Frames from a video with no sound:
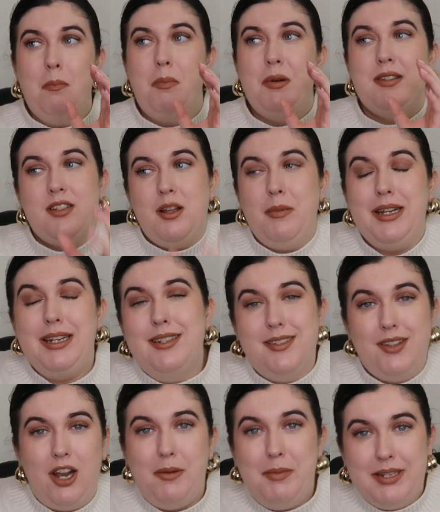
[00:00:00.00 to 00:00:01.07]
But something
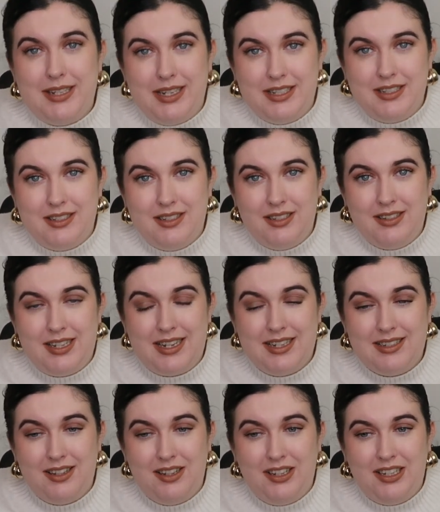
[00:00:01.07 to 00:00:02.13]
inside me
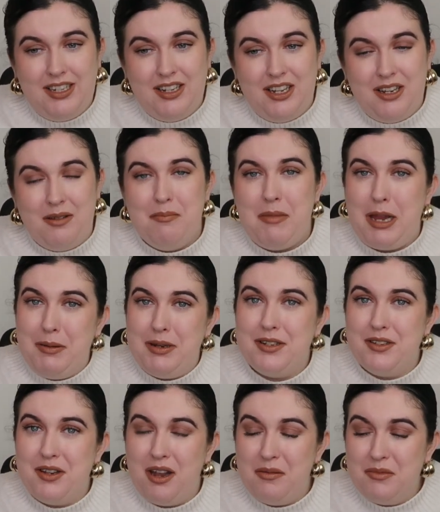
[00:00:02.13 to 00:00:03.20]
says like, you know, maybe
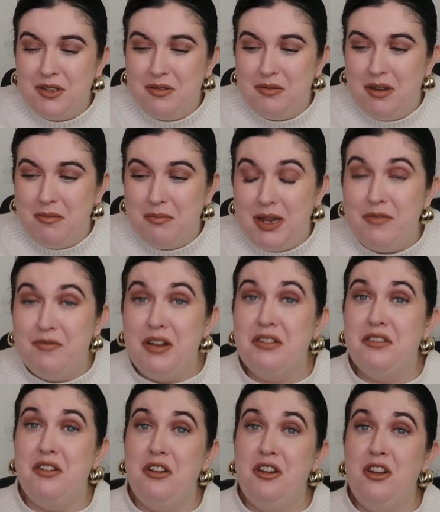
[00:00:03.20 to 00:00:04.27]
it's time to
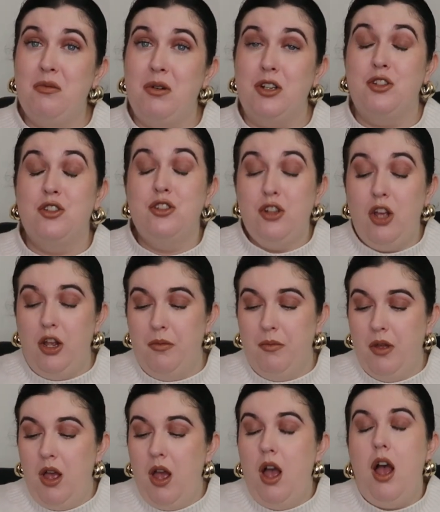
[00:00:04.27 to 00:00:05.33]
invest in a new one. So
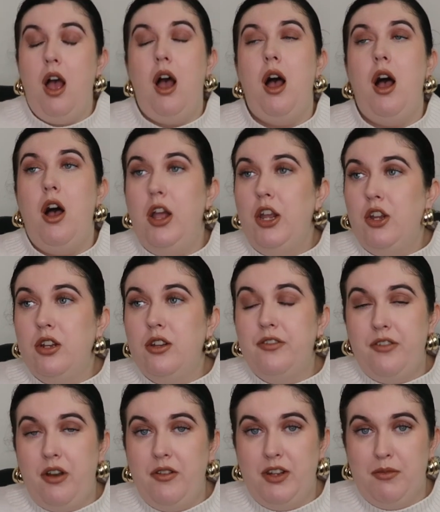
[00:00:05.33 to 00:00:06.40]
I couldn't
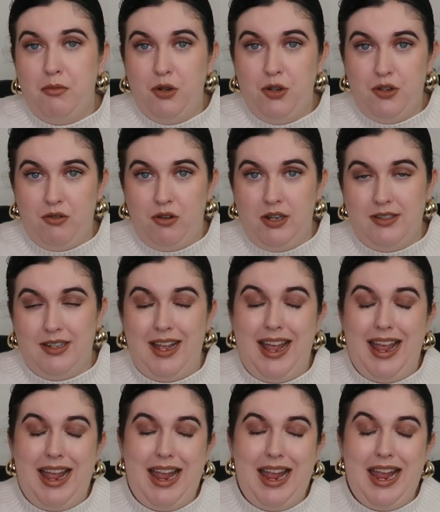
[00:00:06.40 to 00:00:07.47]
find this moisturiser
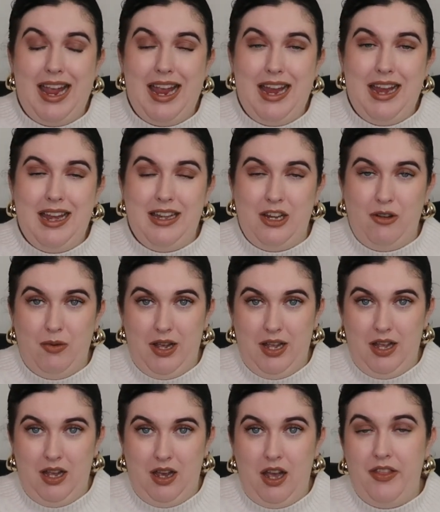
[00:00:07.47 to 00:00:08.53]

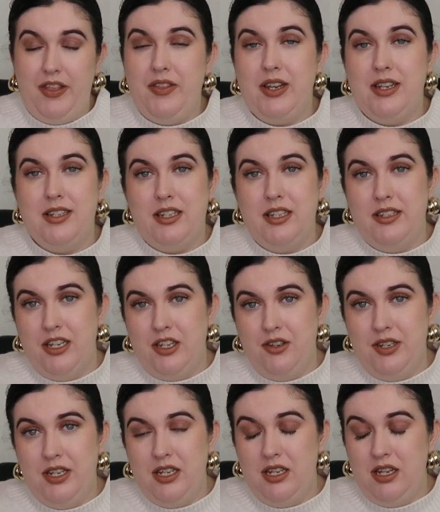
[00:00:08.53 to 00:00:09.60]
anywhere. I think they
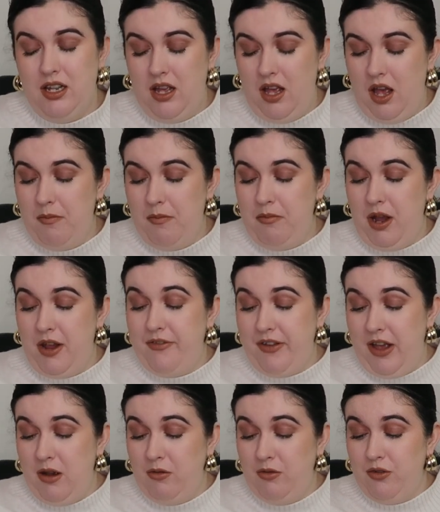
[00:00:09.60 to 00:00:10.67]
discontinued it, but I
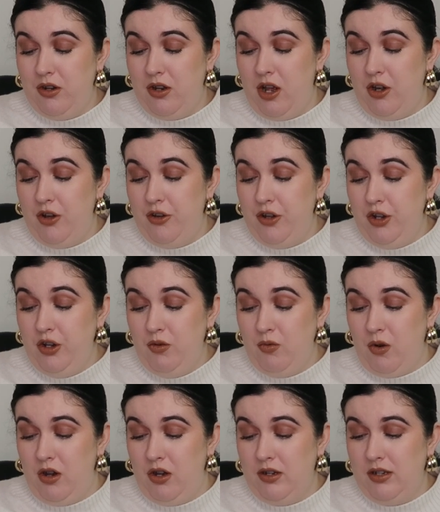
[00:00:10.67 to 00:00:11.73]
found a new
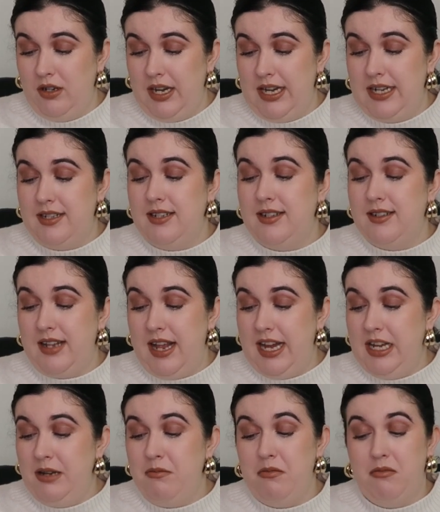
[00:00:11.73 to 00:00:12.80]
one. It's the
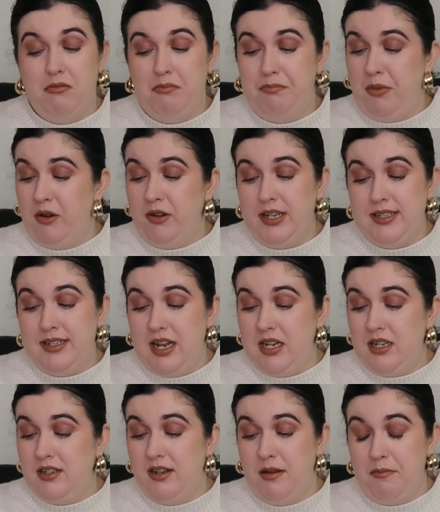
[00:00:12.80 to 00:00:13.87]
same Bondi
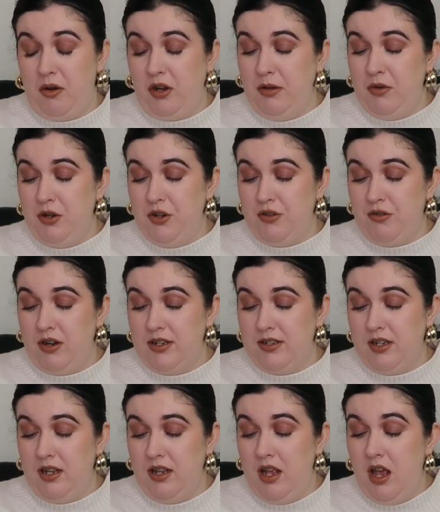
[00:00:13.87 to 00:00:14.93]
Sands body
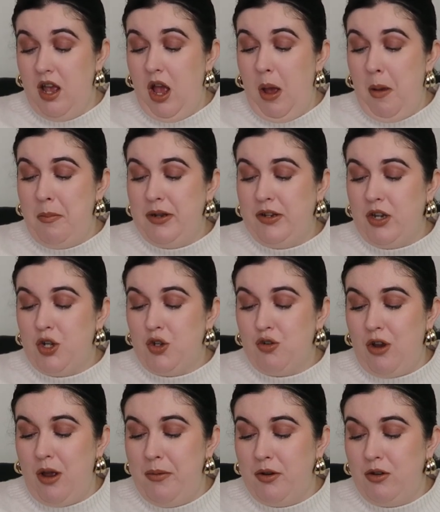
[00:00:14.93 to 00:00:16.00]
moisturiser, but it's got a
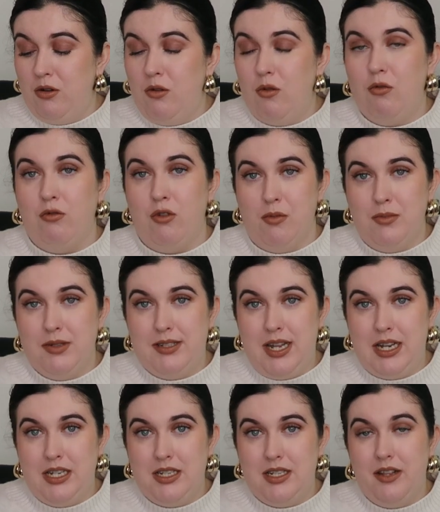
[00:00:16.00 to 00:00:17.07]
tropical rum
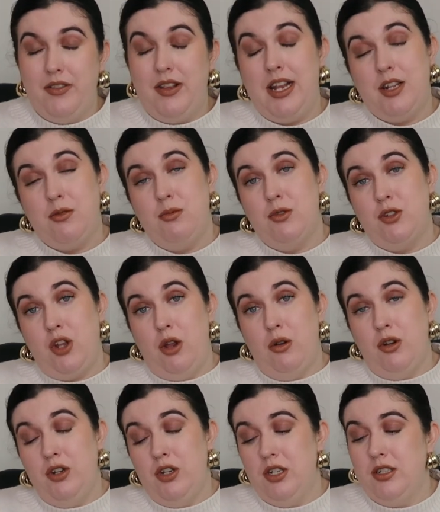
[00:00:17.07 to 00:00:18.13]
scent. The last one was
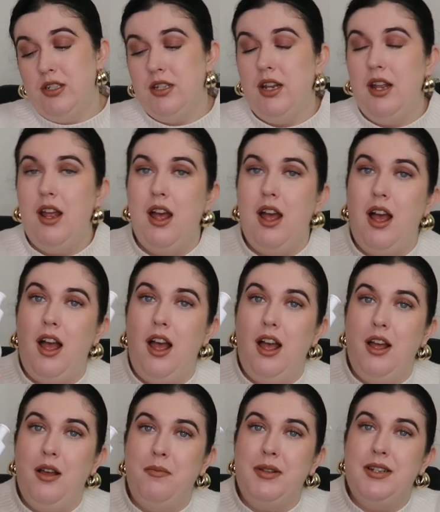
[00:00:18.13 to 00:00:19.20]
coconut.
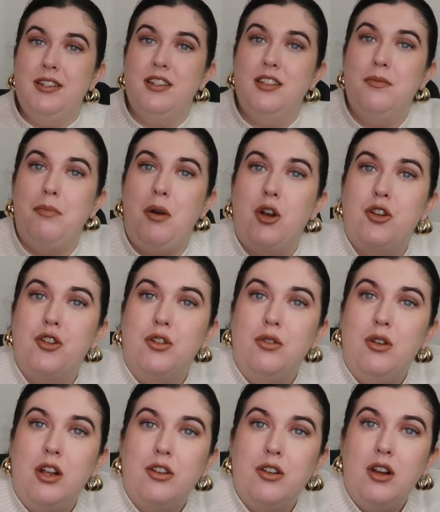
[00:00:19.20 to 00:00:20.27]
This is the
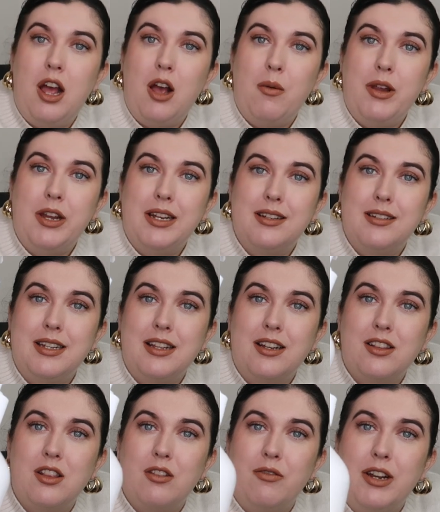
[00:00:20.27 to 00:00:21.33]
bottle. I don't know how well you can see
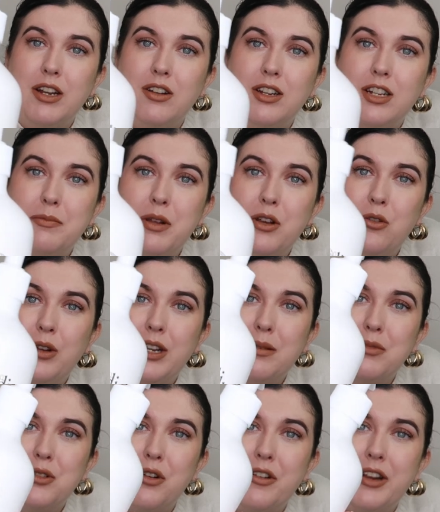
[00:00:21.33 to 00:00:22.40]
that because the ring light's a bit annoying,
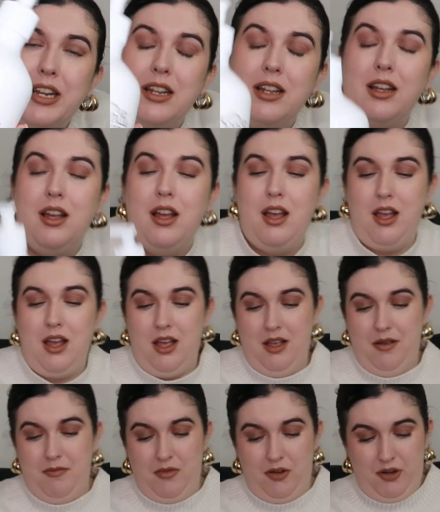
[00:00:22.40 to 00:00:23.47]
I'm sorry.
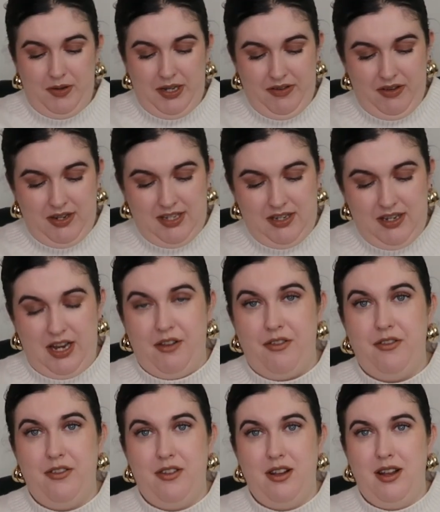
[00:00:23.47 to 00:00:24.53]
Shall we give it a sniff?
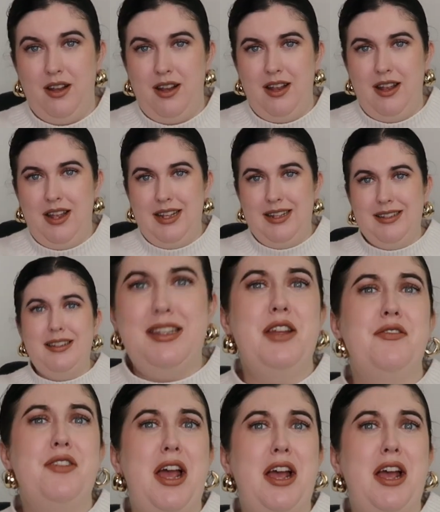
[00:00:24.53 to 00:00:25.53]
Sniff